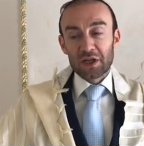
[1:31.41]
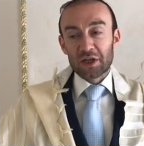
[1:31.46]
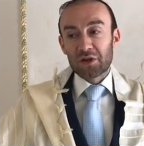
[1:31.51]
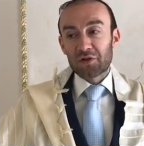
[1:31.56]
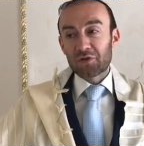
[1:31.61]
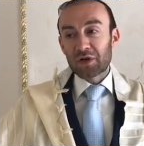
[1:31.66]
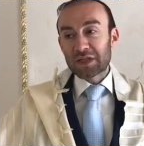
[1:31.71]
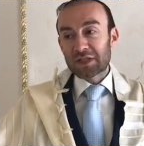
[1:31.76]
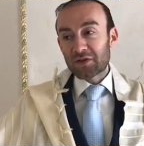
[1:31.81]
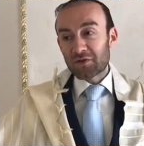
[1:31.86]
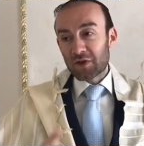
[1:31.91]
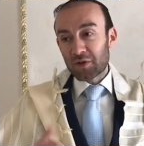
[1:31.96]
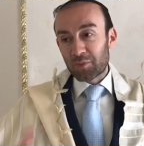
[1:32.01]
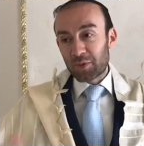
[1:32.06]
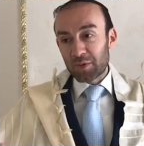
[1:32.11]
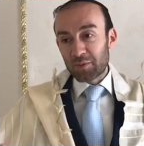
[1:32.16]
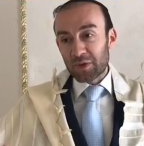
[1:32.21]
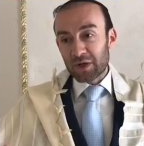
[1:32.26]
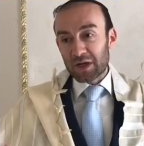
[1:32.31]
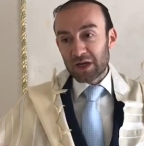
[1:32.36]
the rest of the
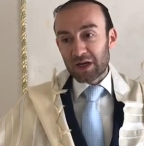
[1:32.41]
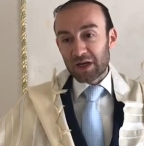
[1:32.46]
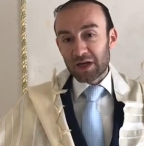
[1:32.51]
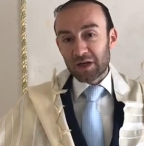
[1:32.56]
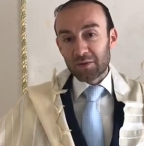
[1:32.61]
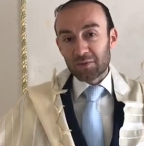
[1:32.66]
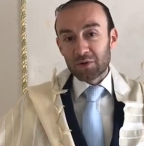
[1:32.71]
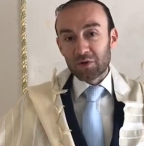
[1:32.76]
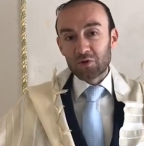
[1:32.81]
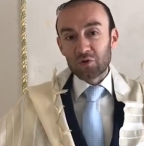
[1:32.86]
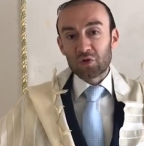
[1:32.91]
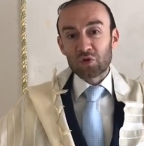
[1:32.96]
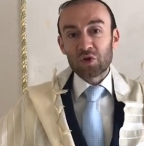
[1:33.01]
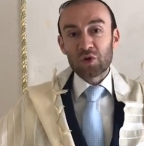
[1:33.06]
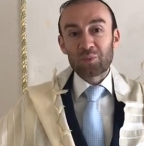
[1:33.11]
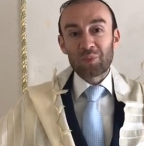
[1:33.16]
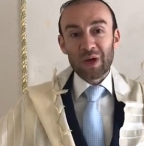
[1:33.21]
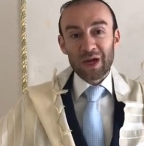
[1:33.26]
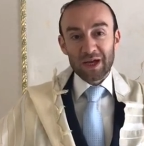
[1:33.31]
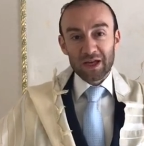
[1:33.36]
people come due to the
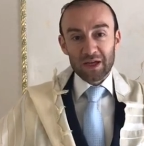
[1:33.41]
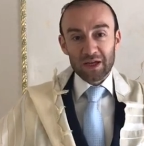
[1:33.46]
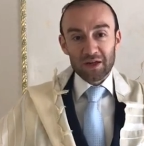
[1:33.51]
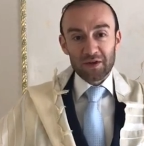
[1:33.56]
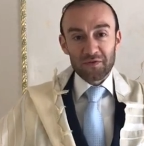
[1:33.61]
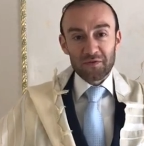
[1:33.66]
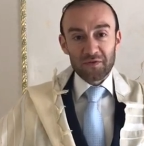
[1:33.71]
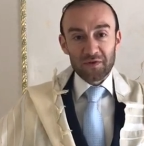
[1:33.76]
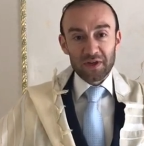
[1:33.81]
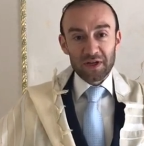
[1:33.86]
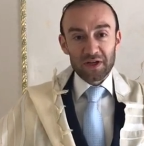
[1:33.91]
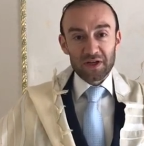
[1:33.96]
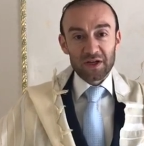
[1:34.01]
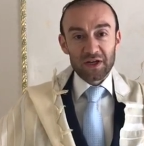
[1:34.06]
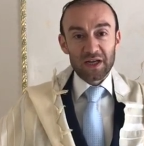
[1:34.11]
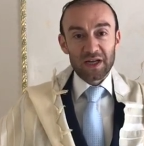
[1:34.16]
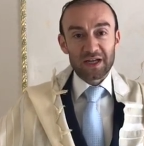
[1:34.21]
panic, fear,